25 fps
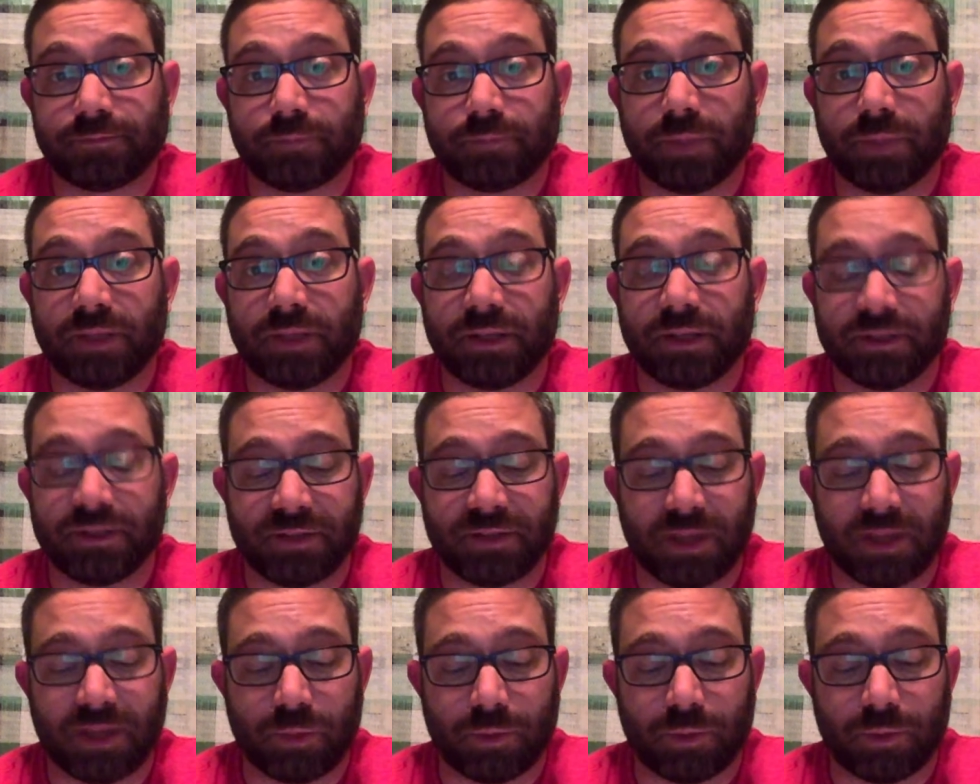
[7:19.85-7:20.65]

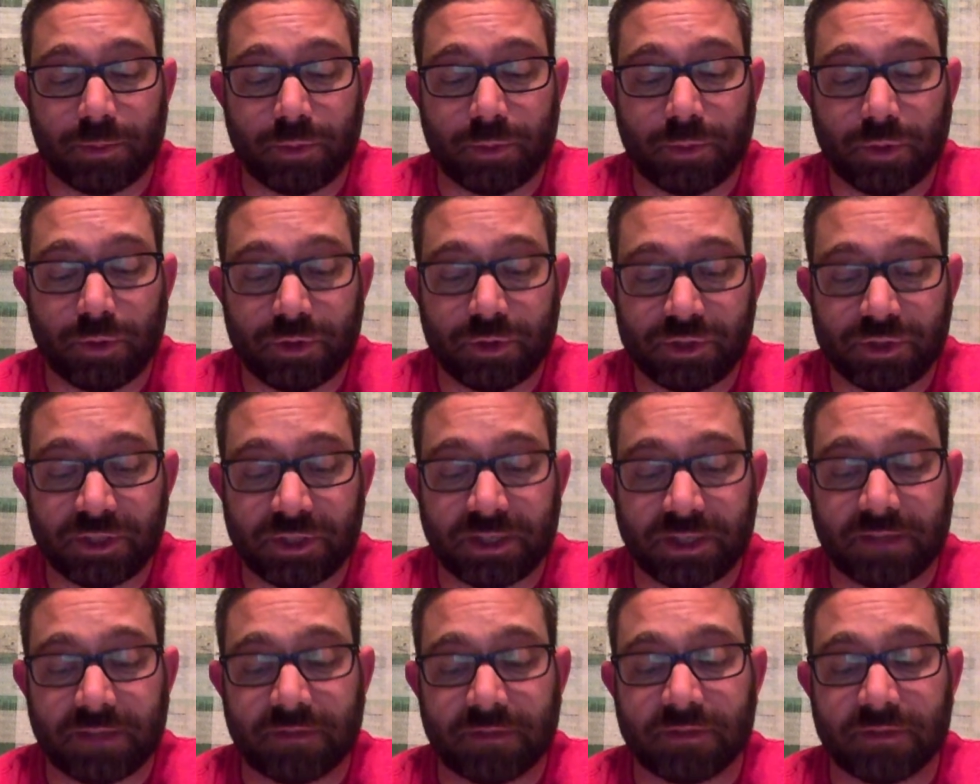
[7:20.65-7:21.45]
because they were
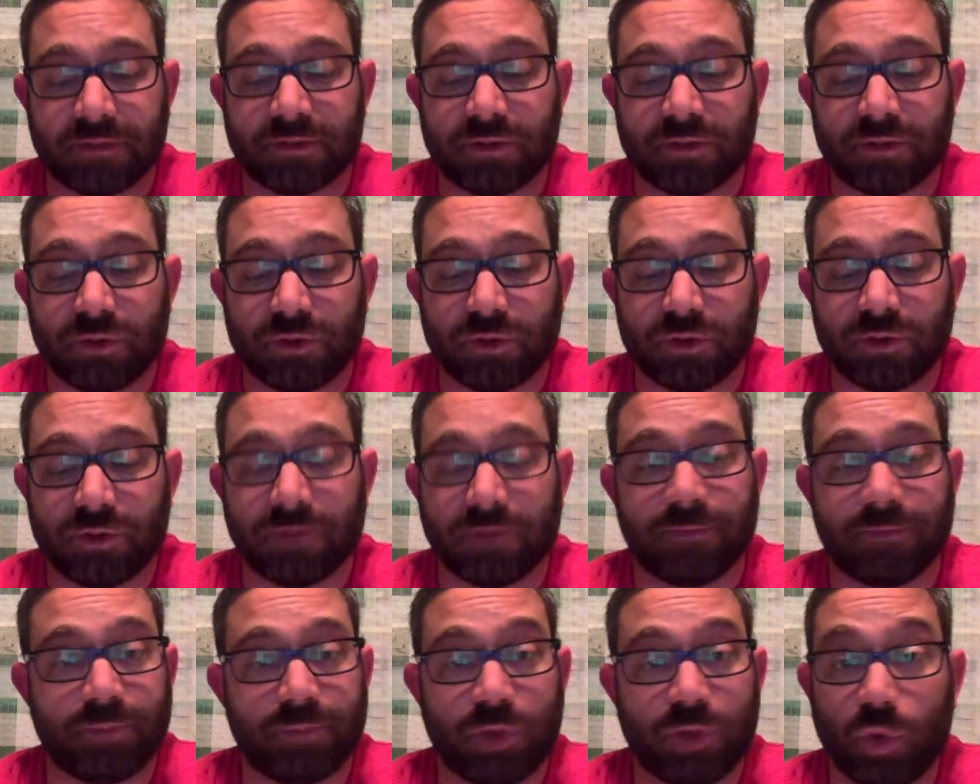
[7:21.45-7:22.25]
pushing this notion
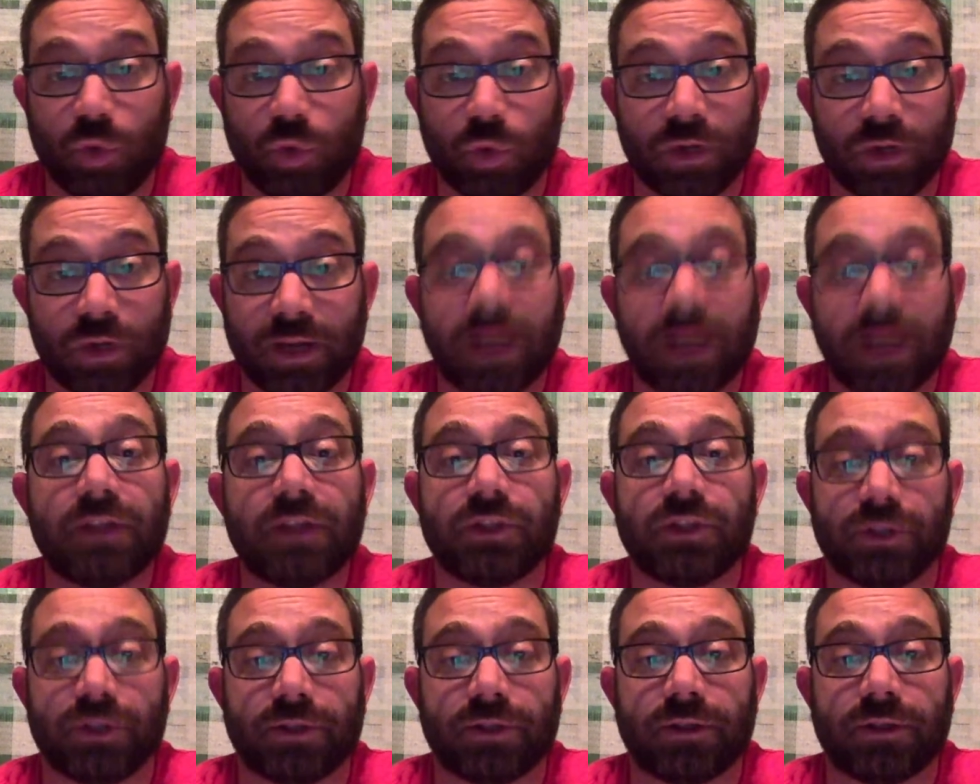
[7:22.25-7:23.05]
of pure
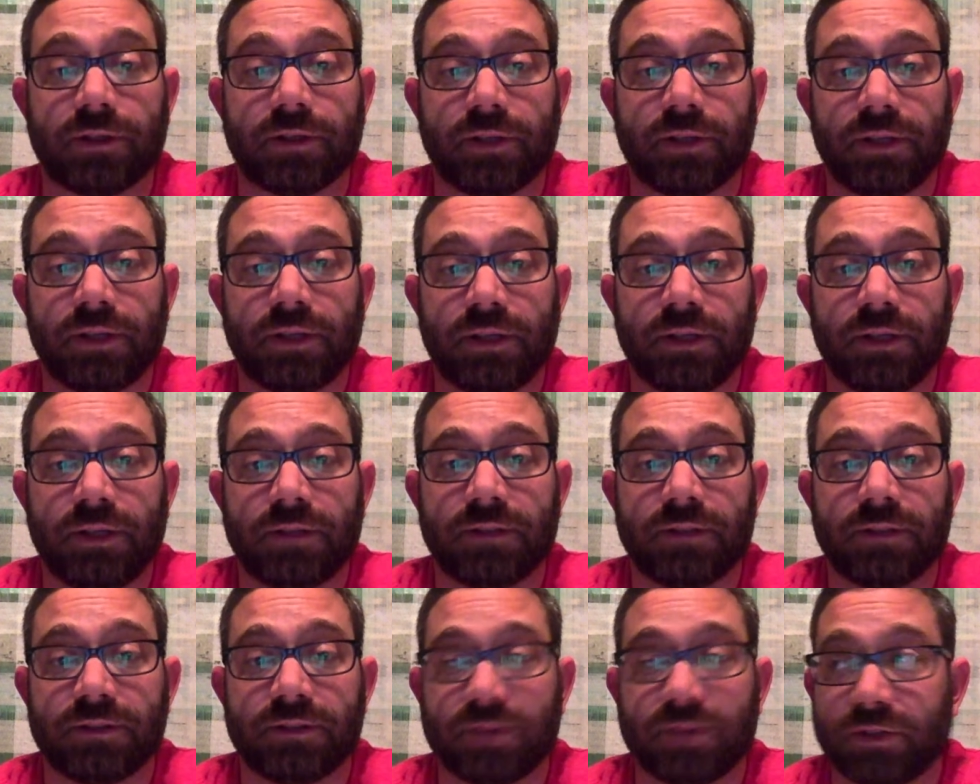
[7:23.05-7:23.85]
nature
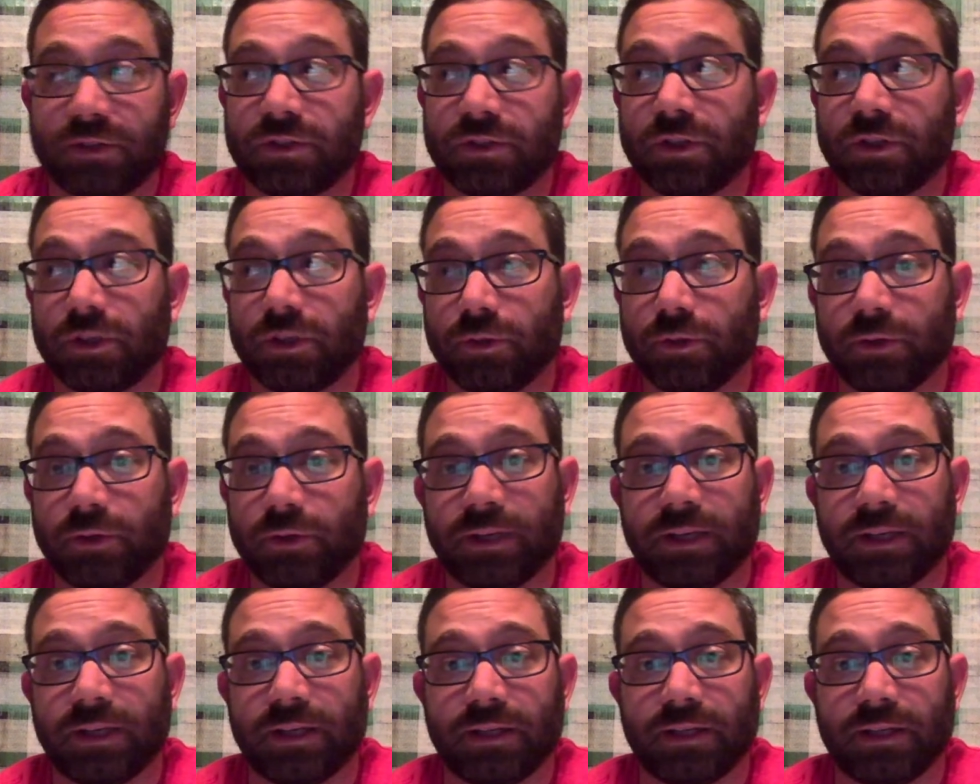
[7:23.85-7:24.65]
to such a
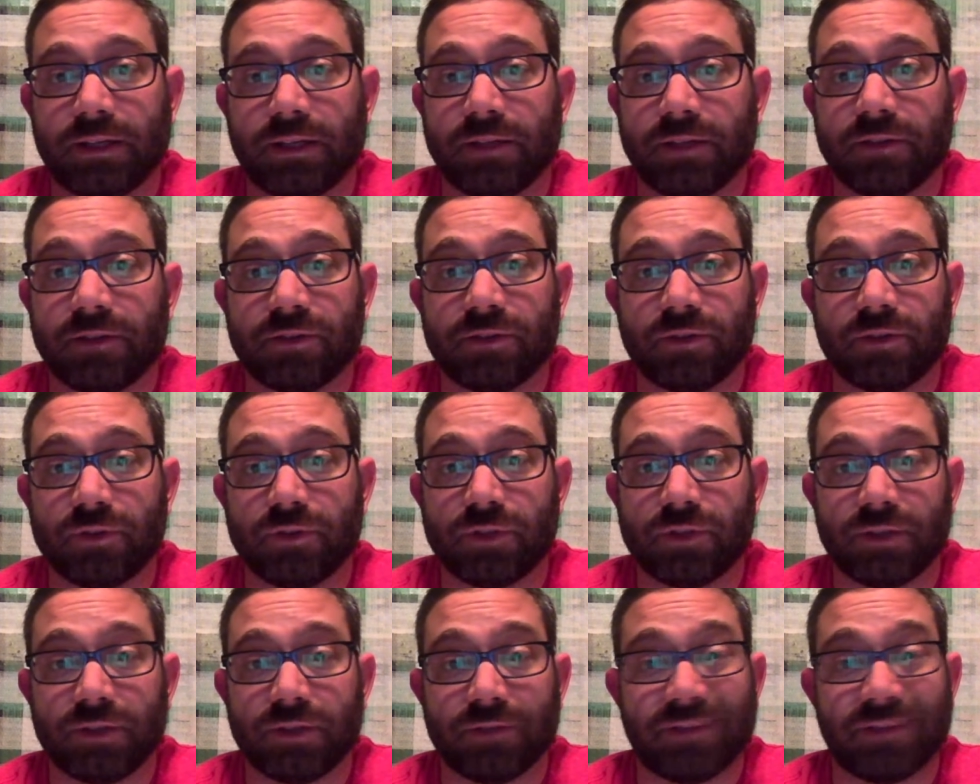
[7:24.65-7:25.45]
degree, and this
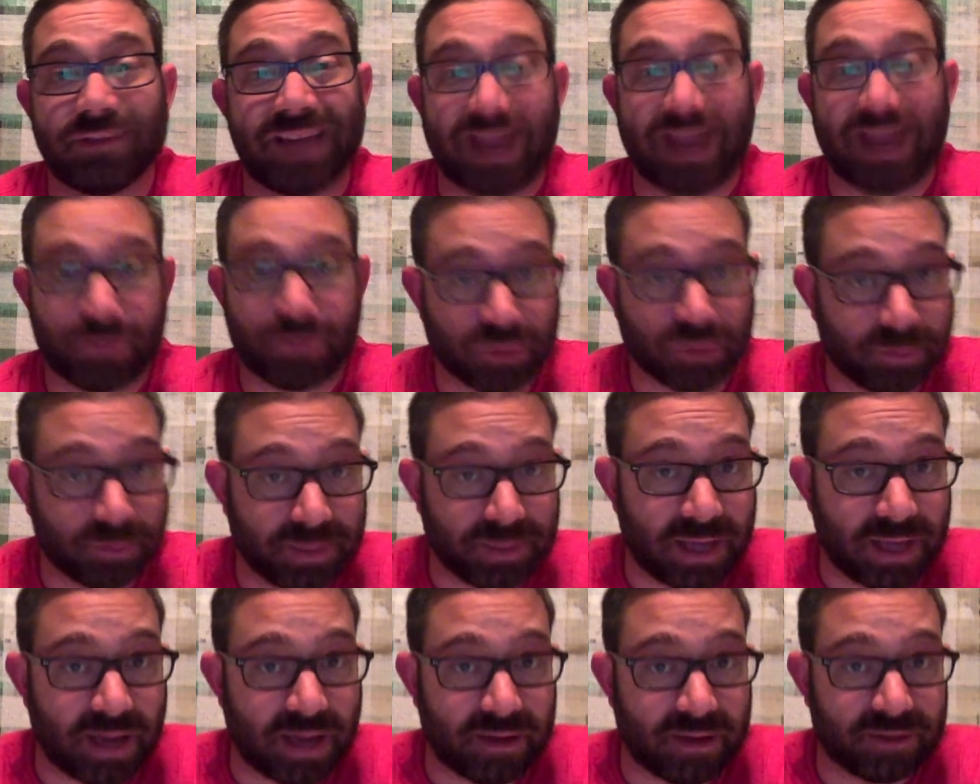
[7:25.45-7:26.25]
notion of natural
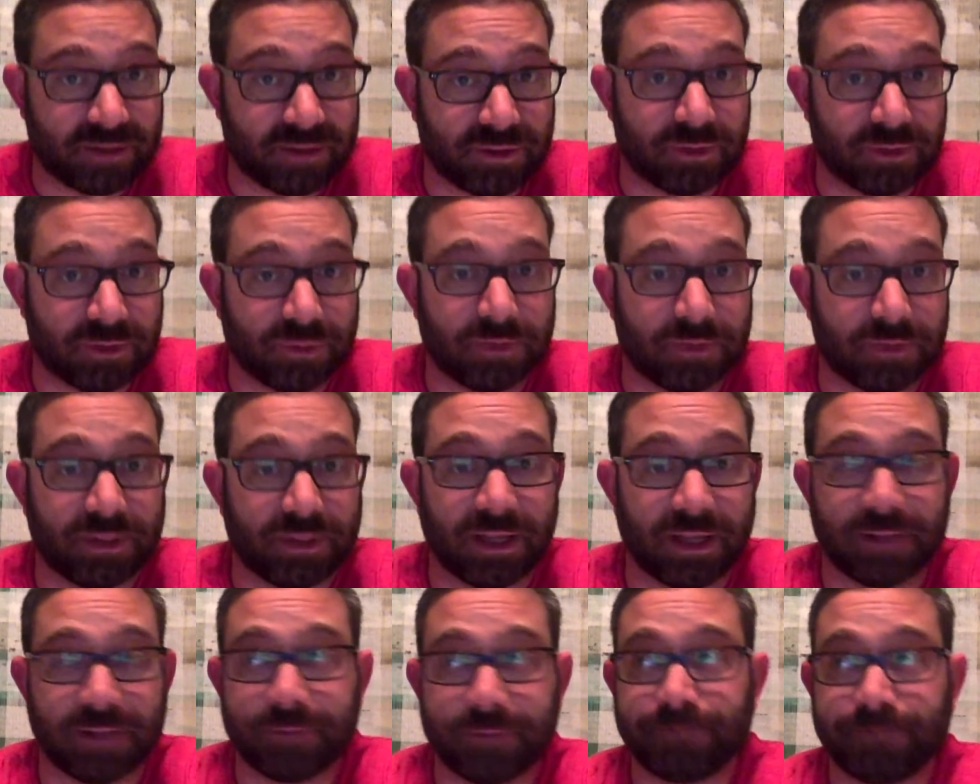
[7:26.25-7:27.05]
beatitude, that